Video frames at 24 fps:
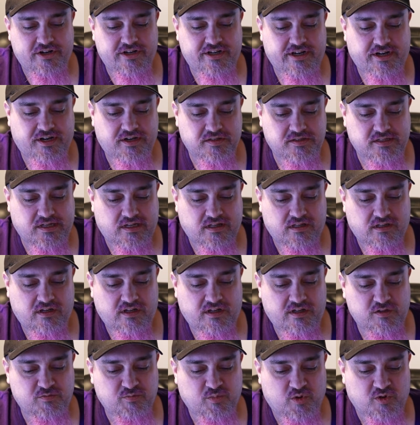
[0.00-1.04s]
Deco's
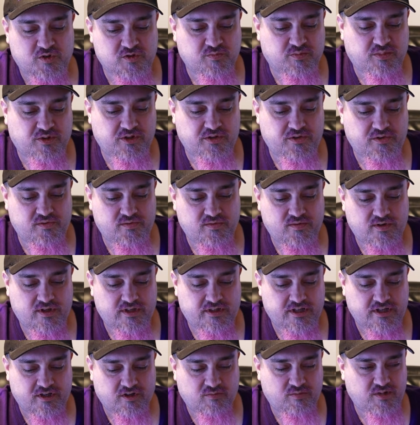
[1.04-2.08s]
LEDs pulse blue,
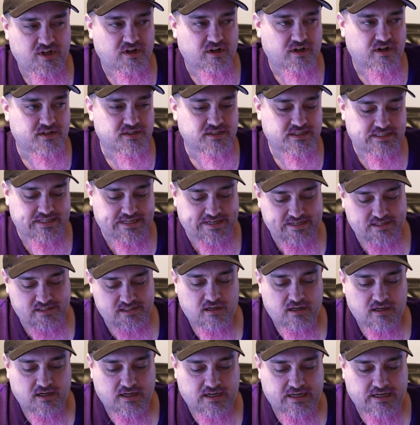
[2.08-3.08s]
then you'll be all set.